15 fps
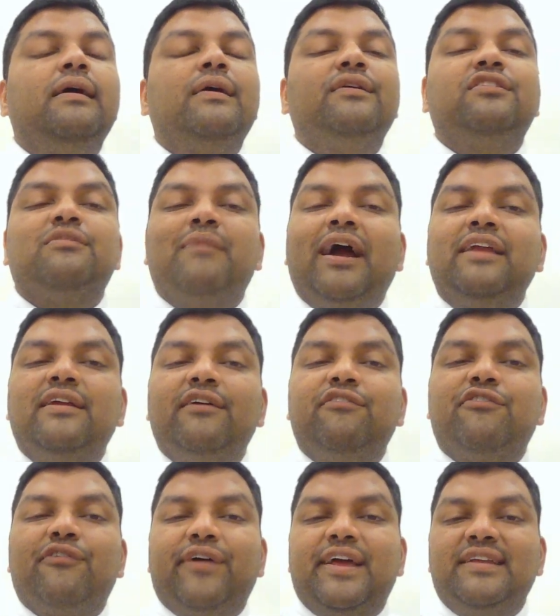So, my dear
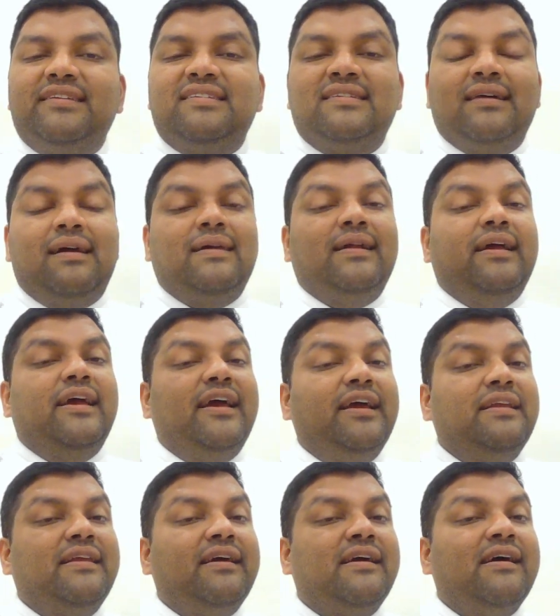friends,
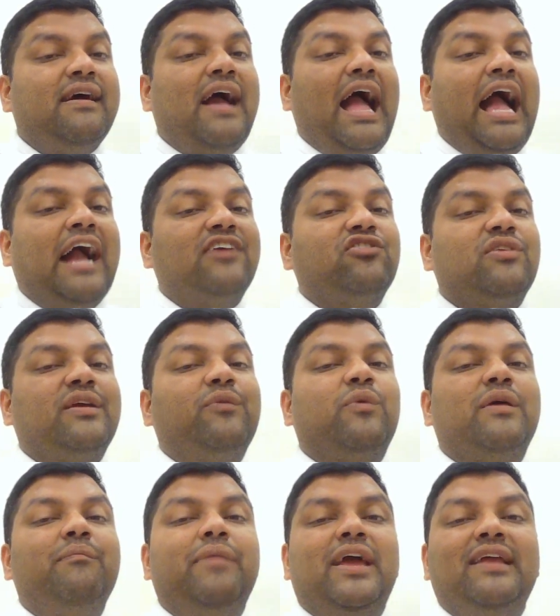India actually
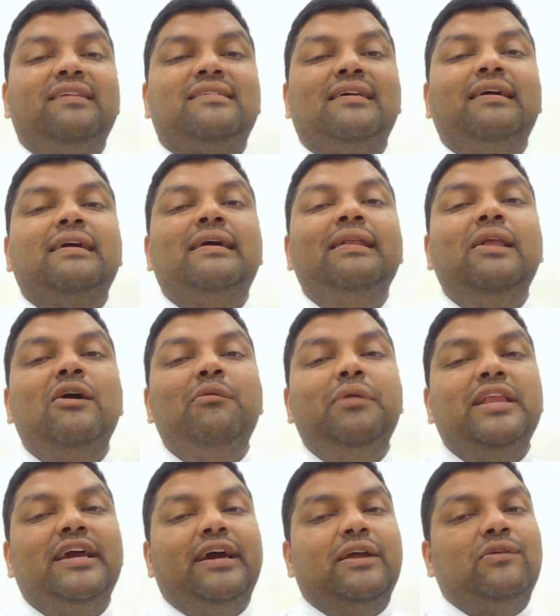remains the
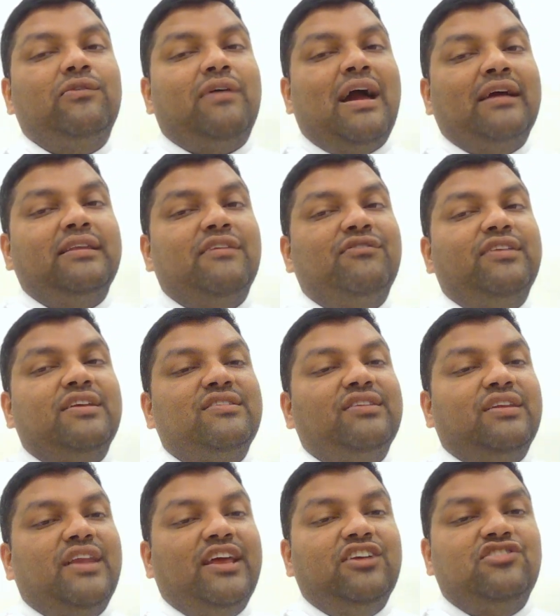globally attractive
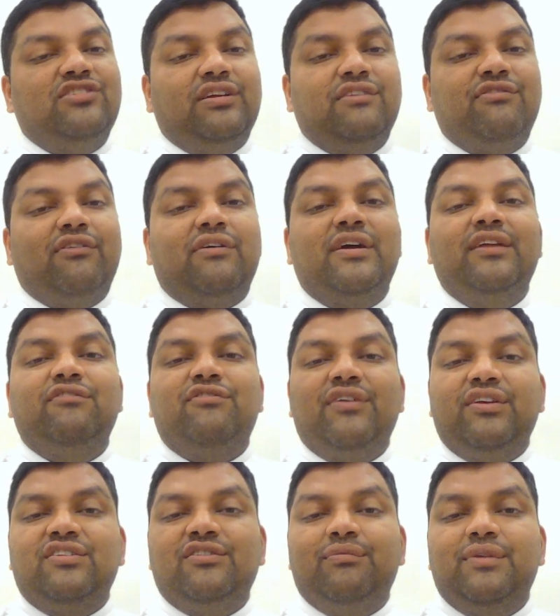destination for
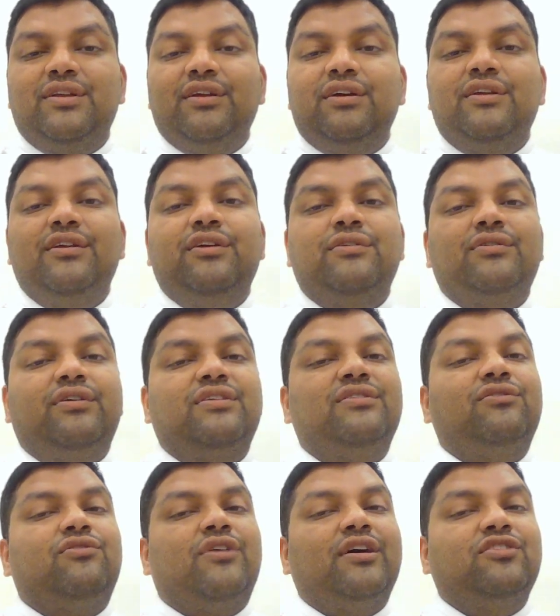investment due to the
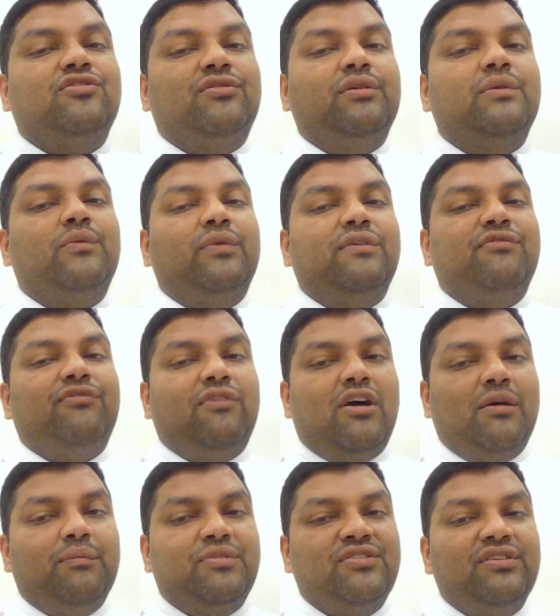structural
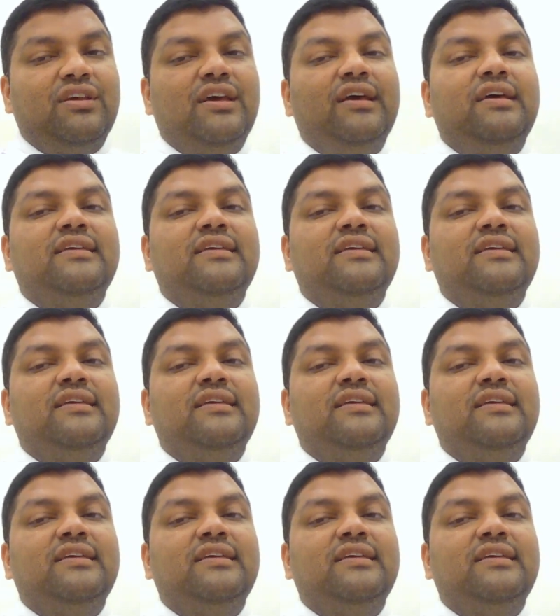reforms,